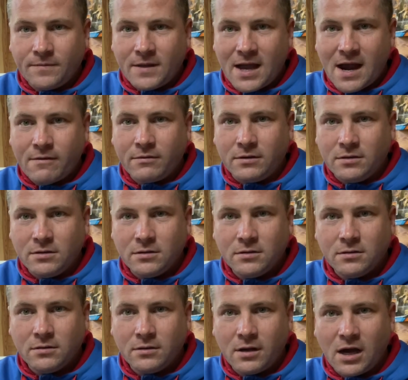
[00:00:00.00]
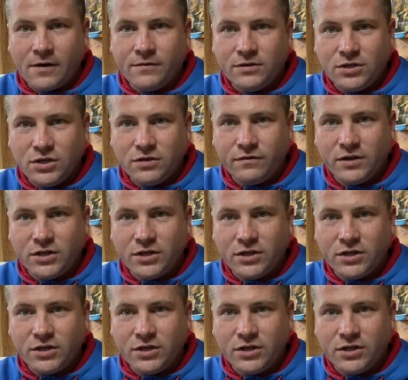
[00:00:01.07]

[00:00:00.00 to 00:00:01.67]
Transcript: Aaron, over to you to finish